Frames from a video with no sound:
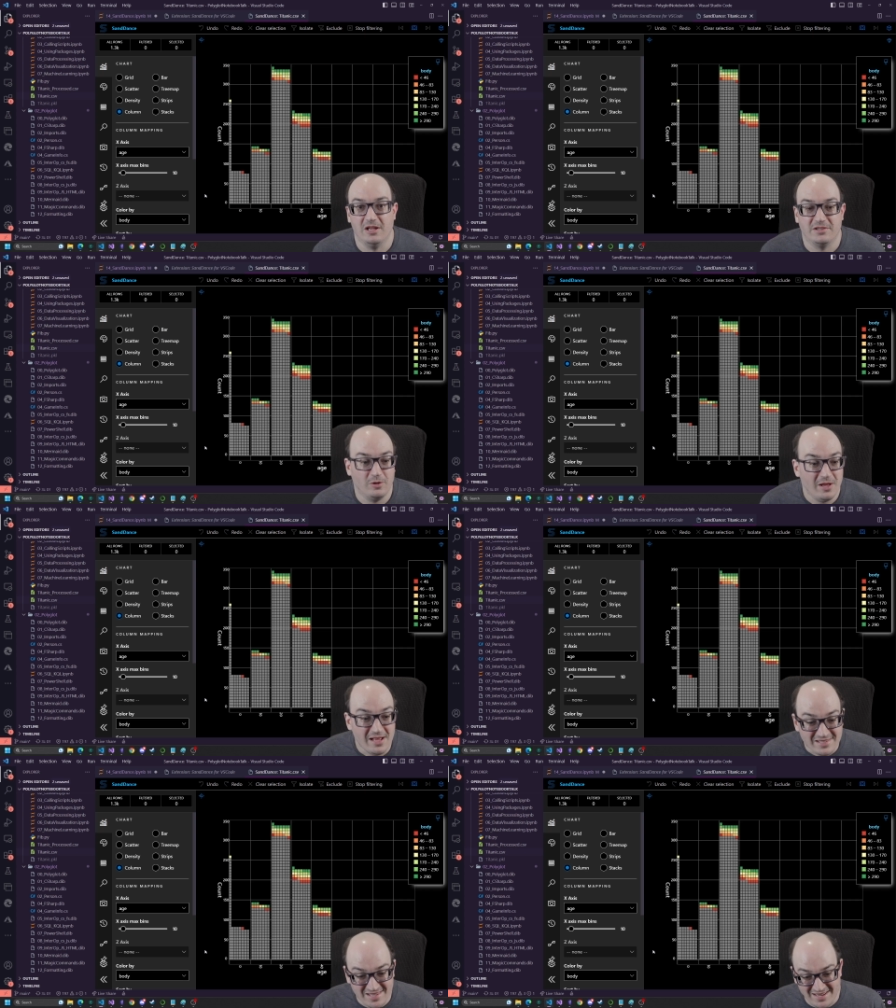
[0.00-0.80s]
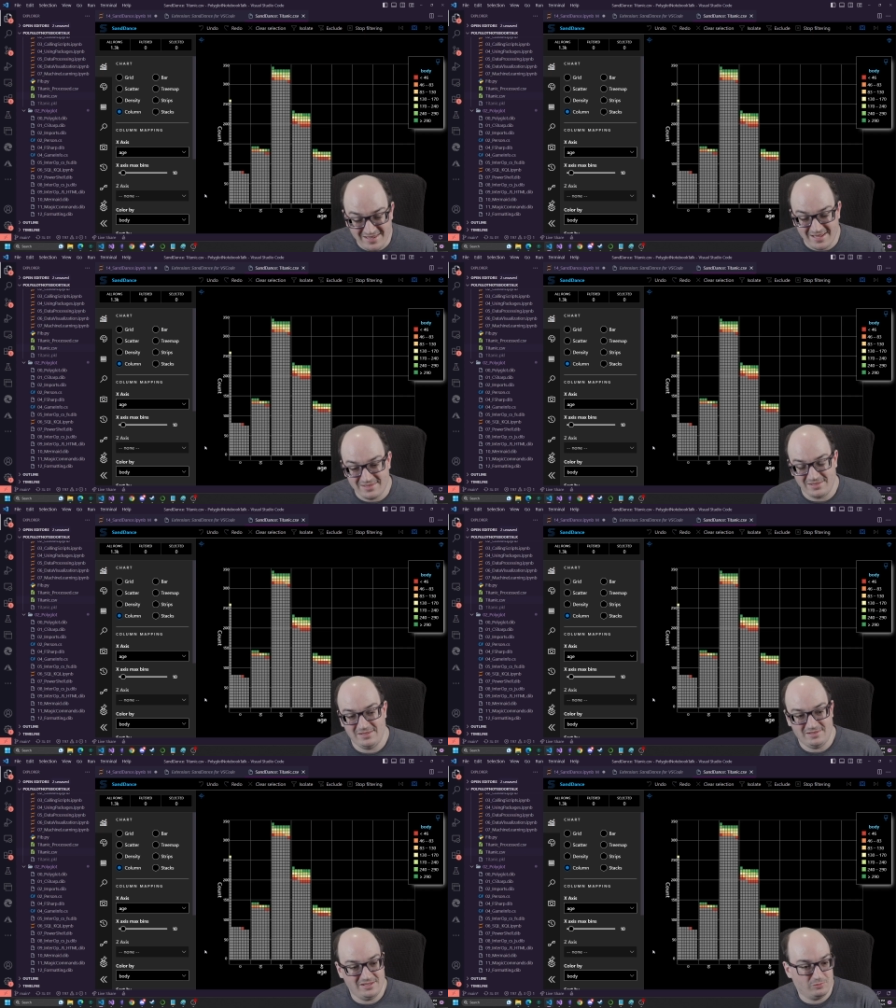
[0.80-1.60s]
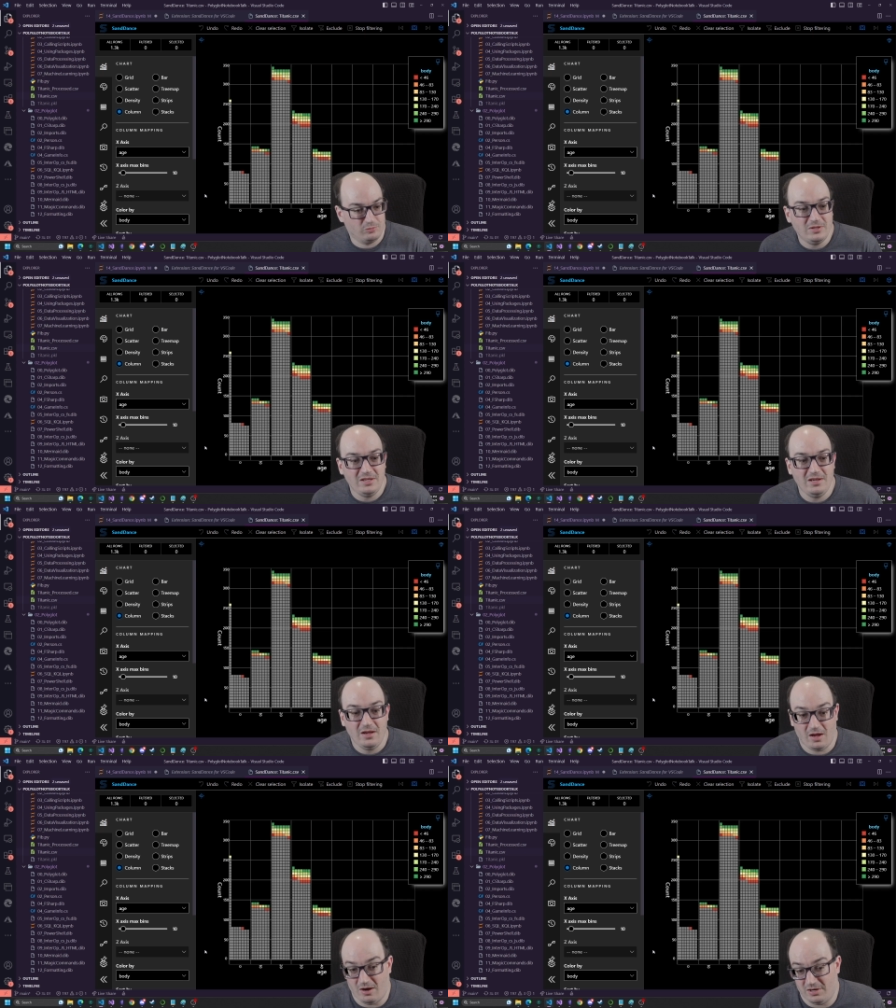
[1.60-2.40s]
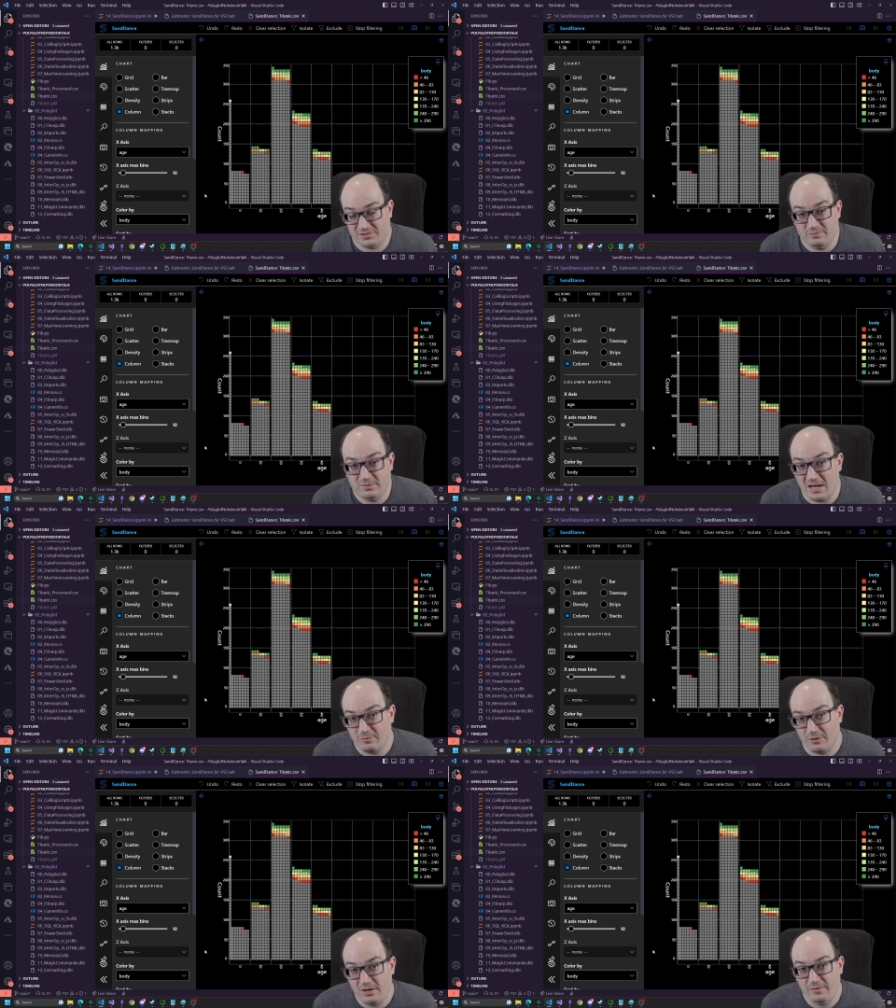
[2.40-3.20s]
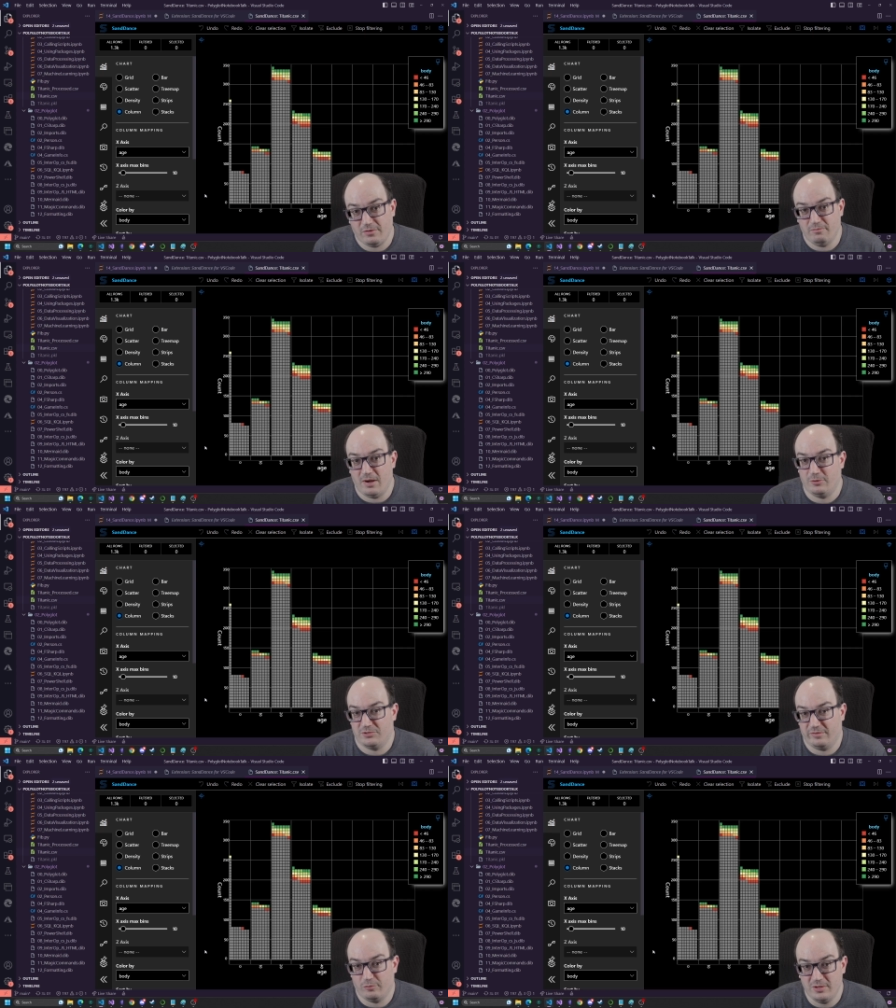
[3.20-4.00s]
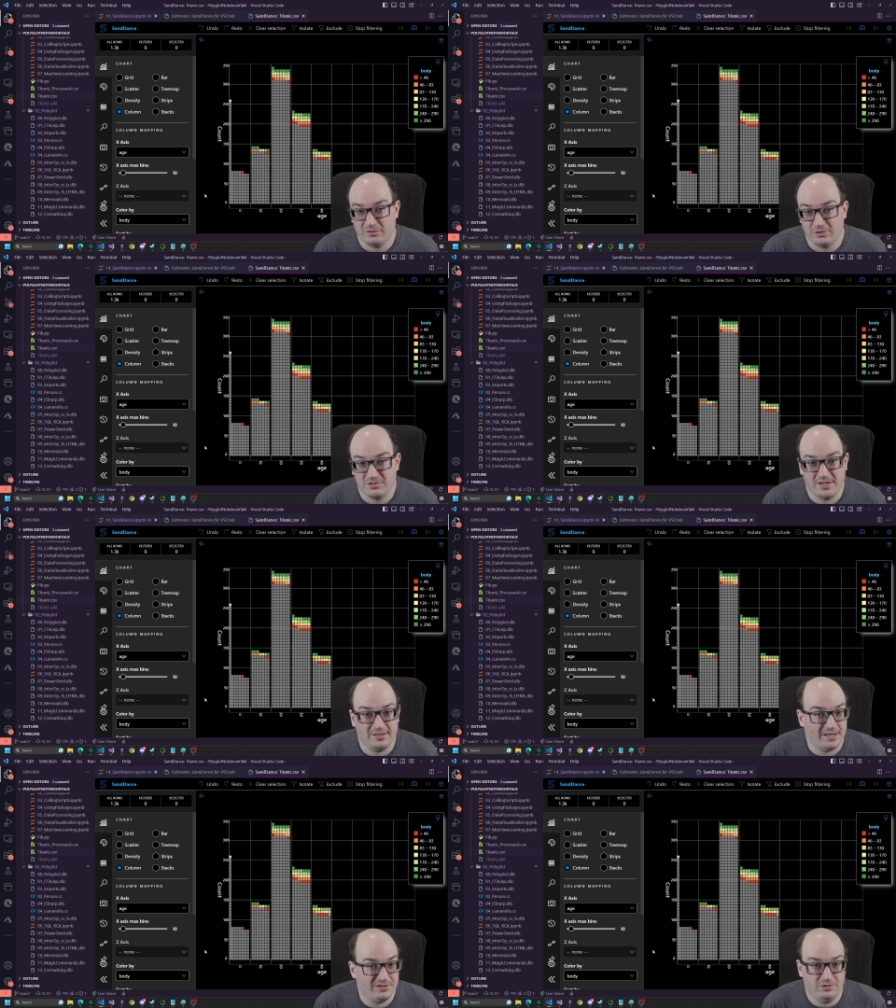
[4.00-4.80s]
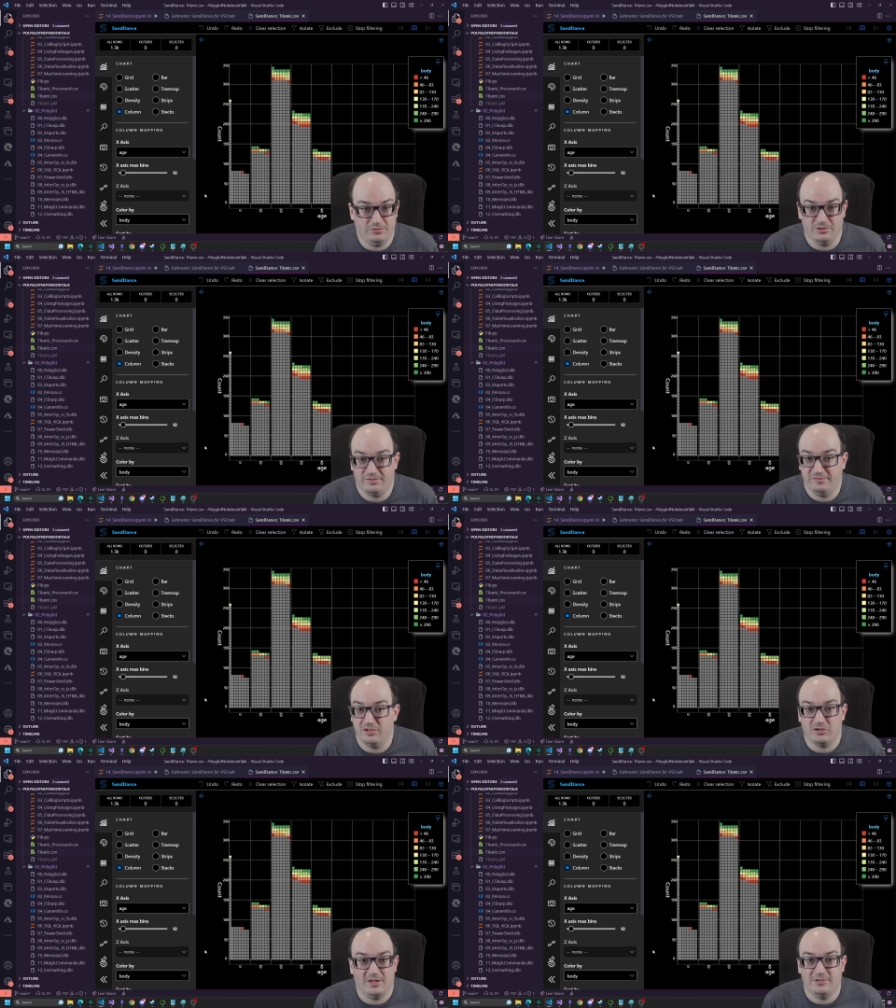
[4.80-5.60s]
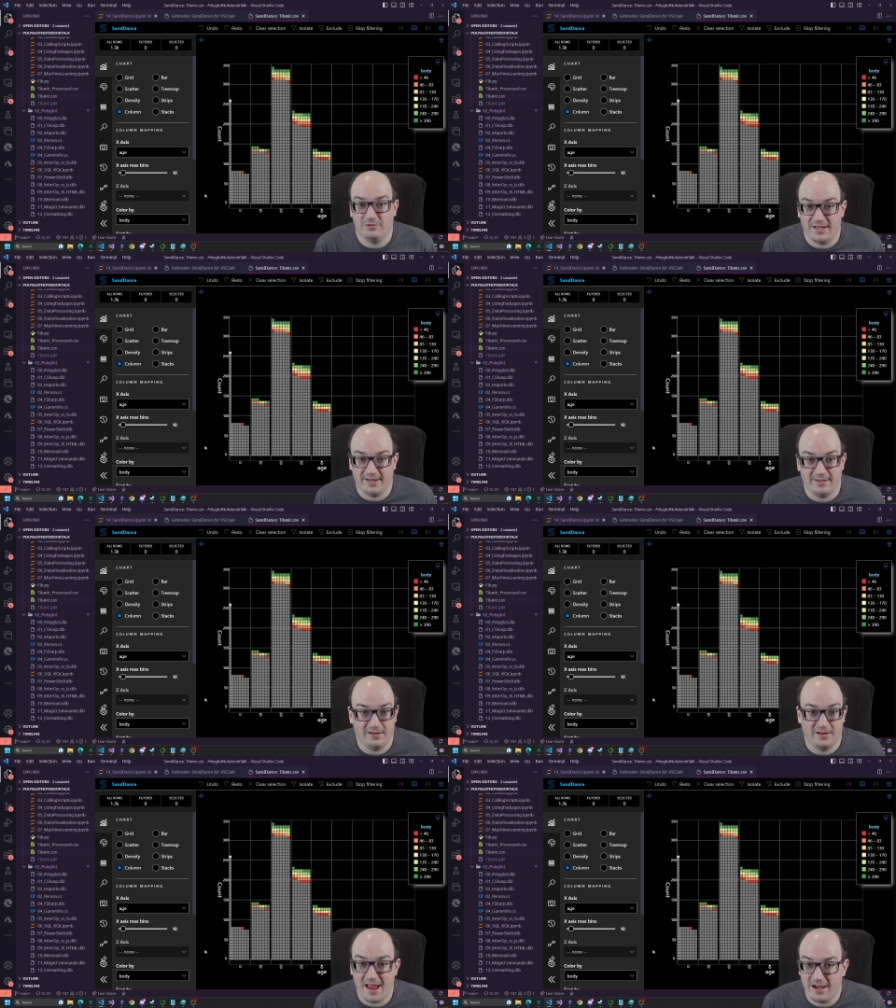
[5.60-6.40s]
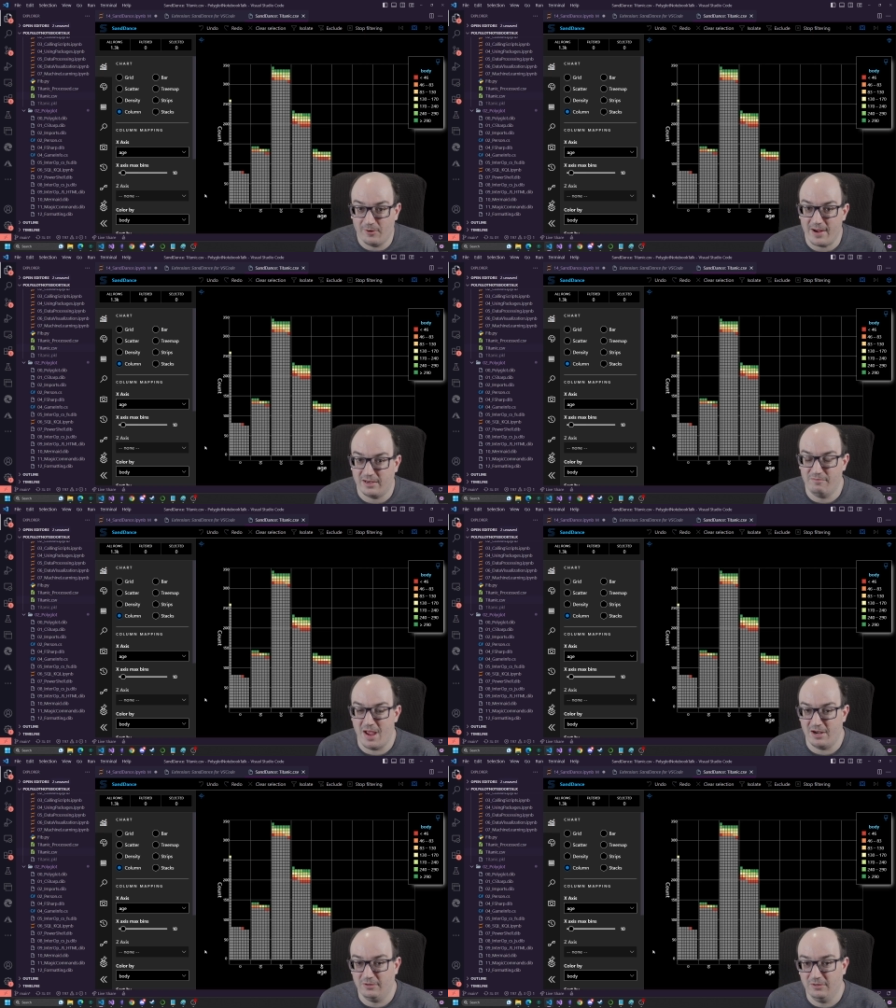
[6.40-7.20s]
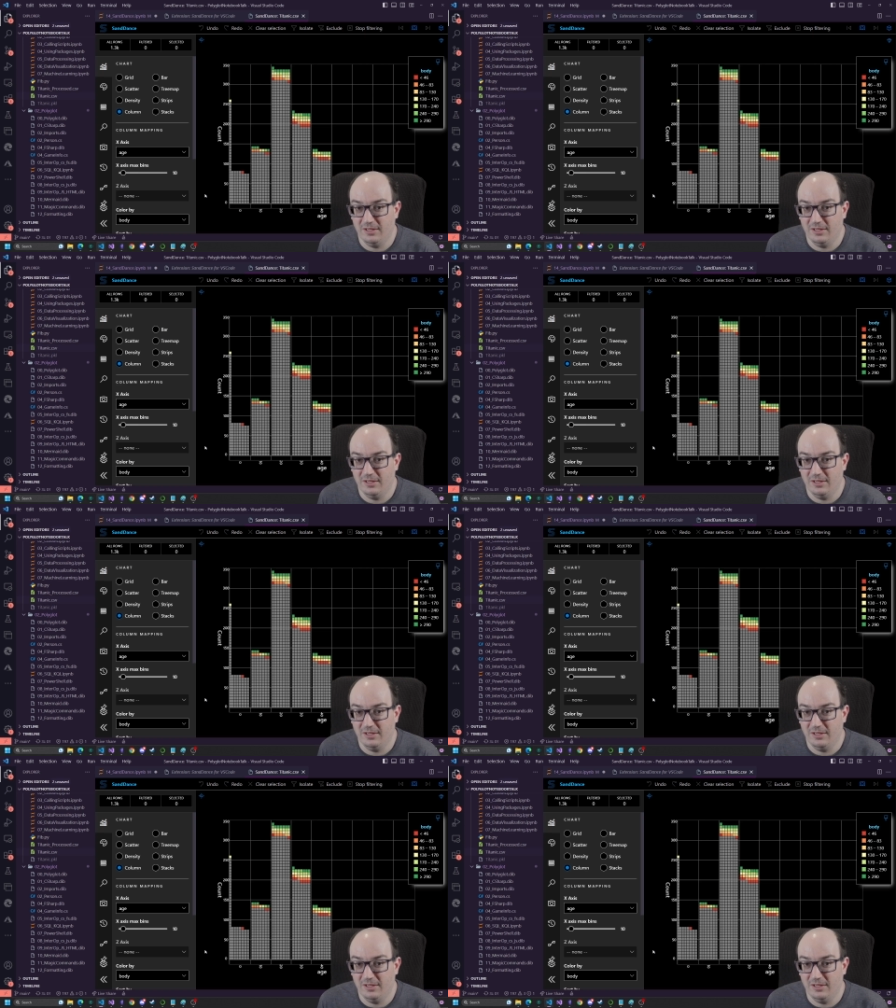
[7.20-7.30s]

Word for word: So SandDance is this really awesome library from Microsoft Research that lets you just visualize your data in an interactive manner.